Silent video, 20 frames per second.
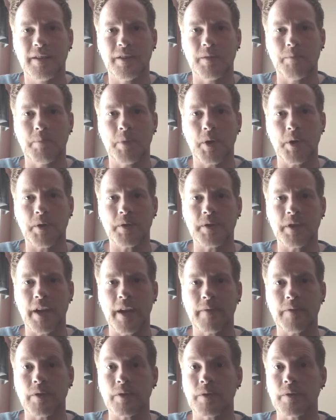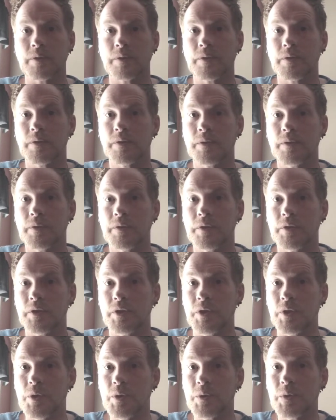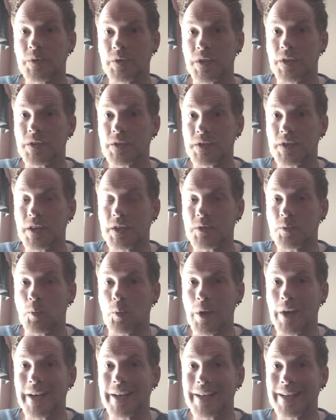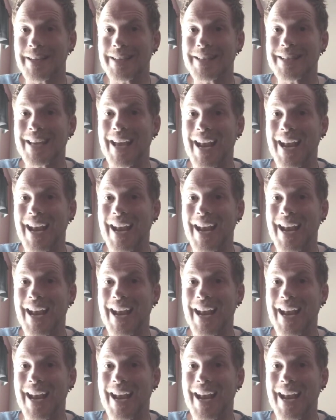the bird never uses its wings